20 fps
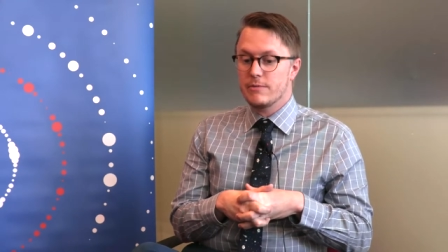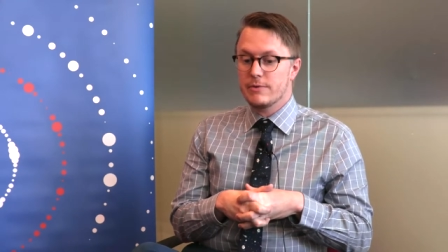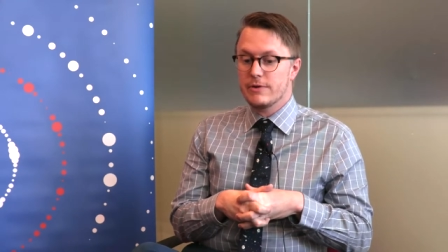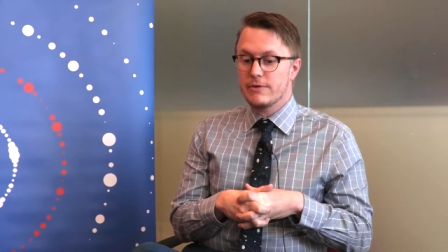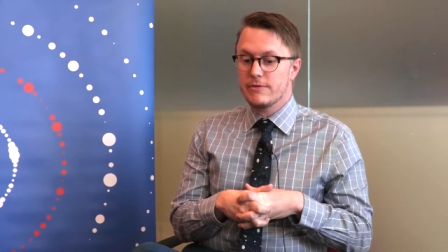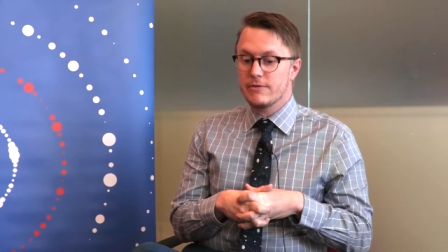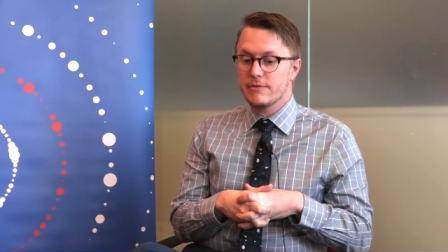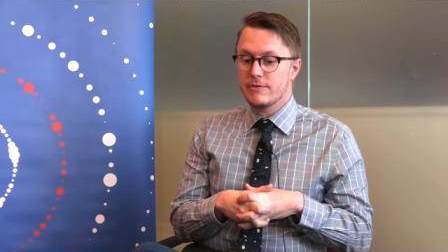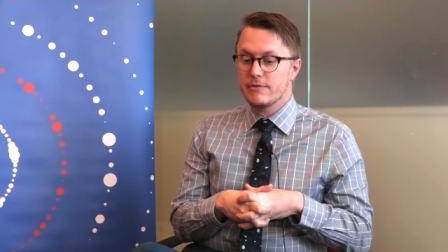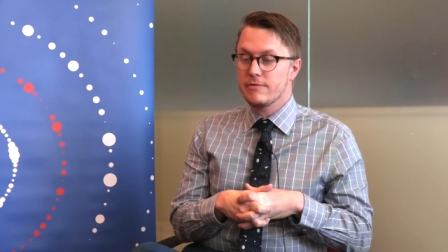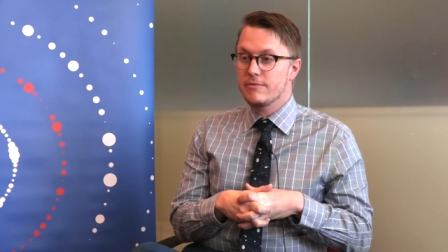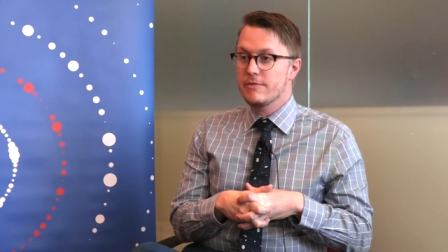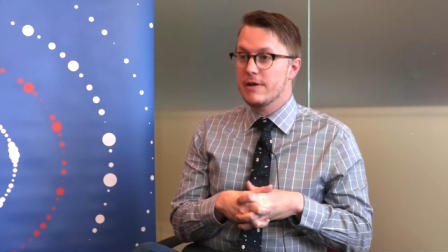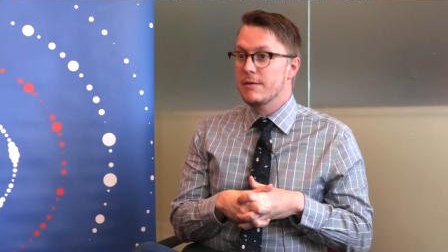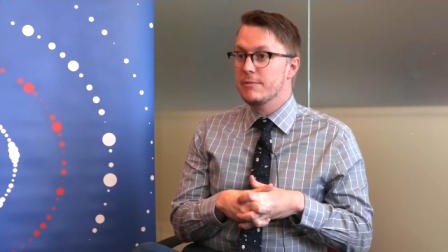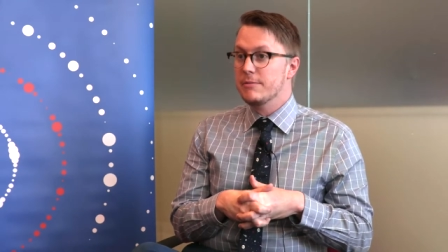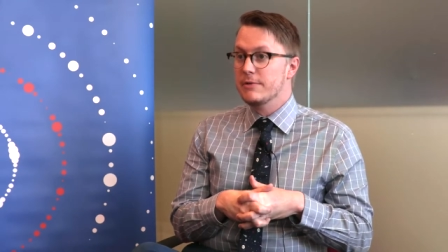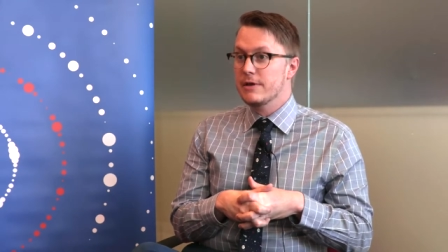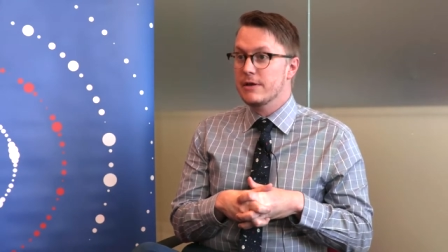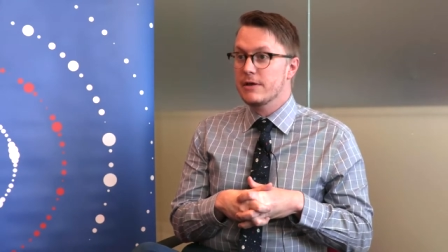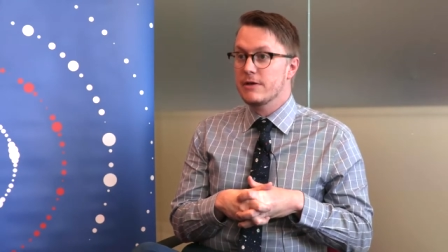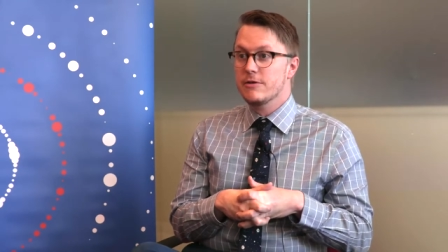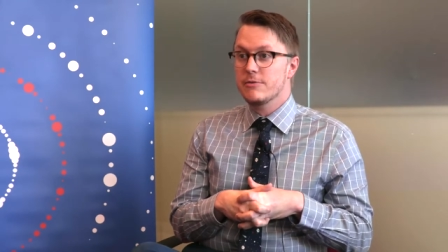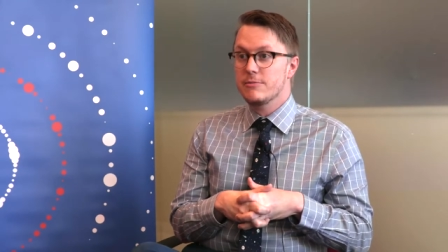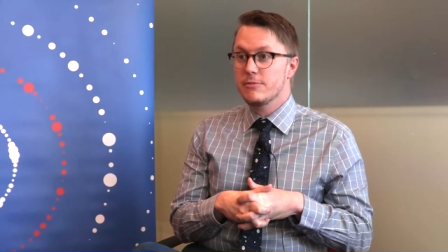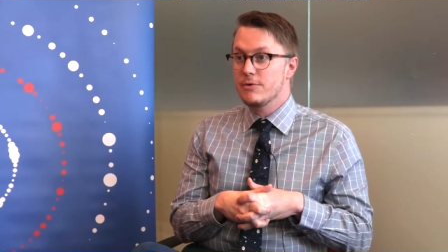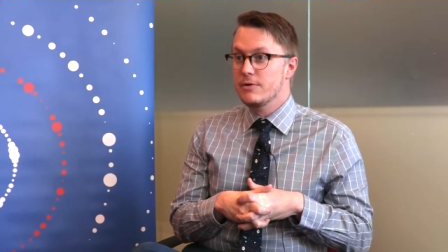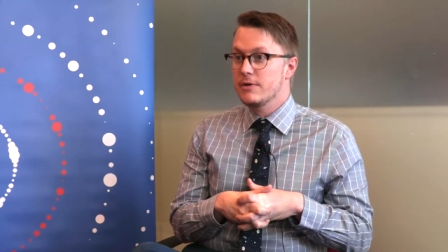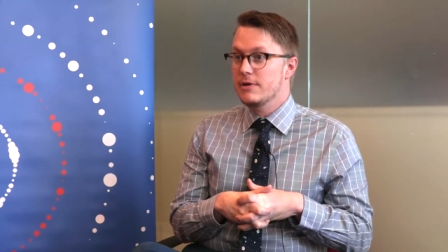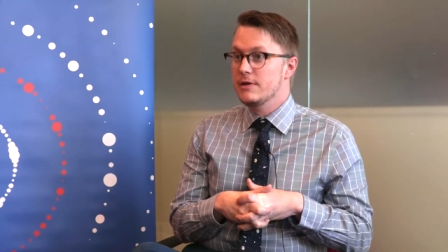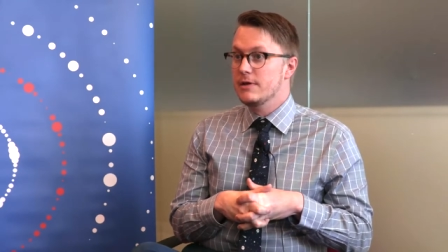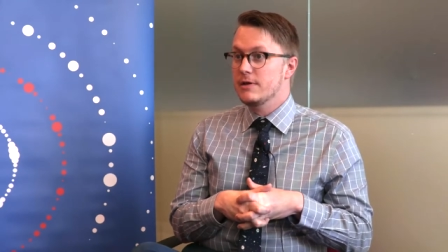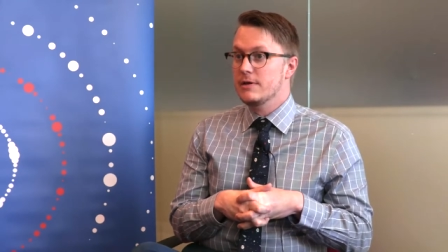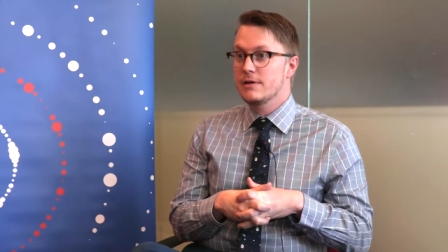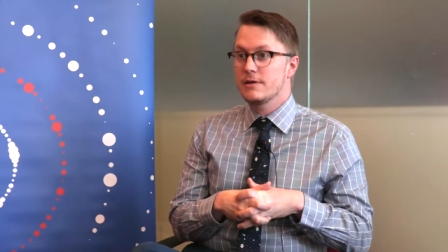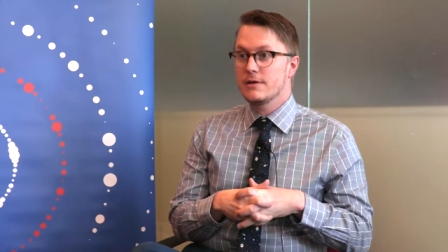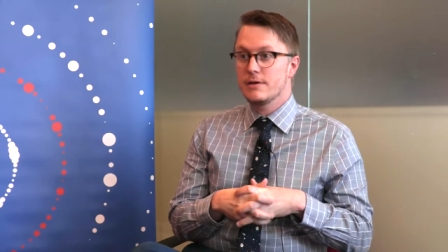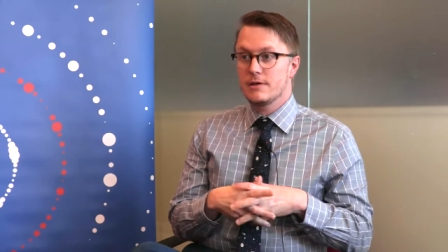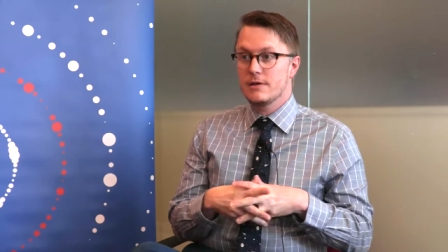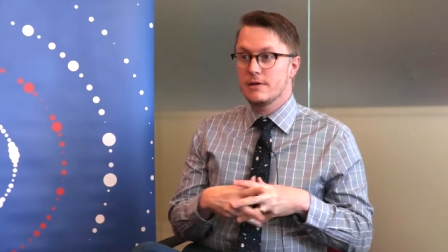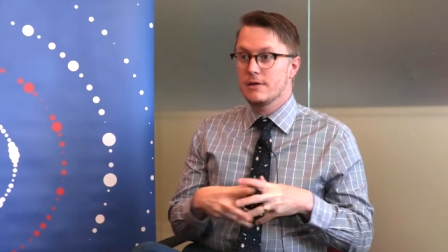reasons of family, community,